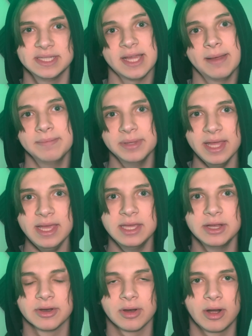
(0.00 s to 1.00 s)
at play
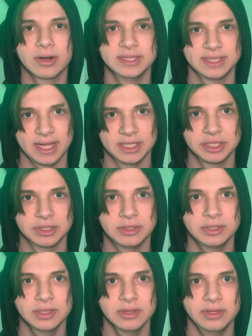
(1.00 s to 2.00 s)
here are
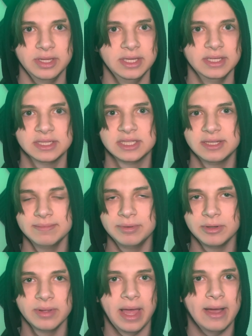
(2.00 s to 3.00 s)
intentional. The
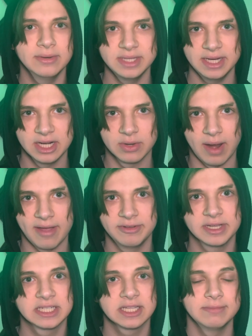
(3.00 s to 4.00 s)
simple, outdated
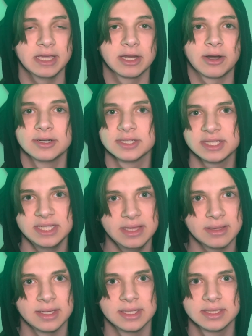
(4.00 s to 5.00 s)
graphics that make it hard to see
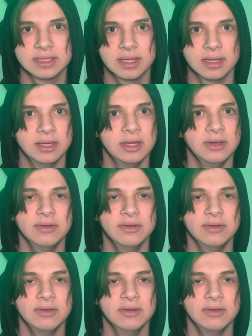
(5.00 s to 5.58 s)
things, the